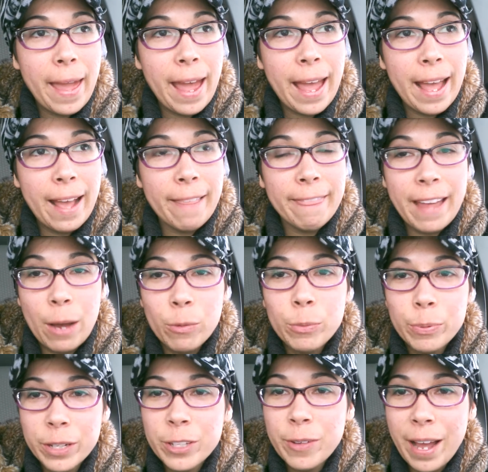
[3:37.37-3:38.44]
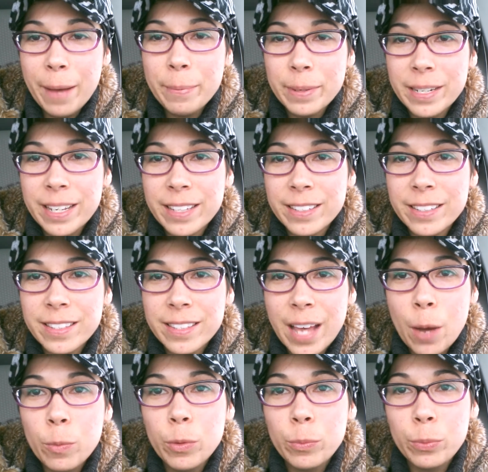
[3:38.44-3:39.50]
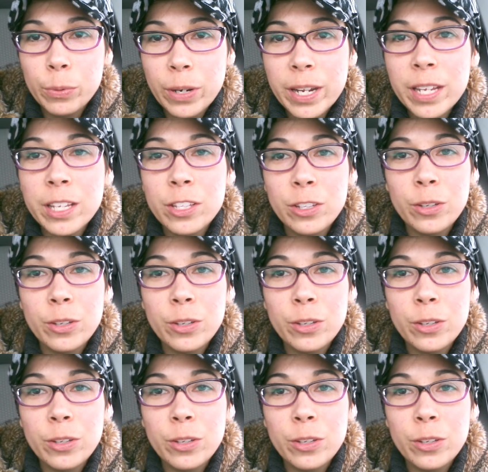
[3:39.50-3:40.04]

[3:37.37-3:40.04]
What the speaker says: And that will bring you happiness. That will bring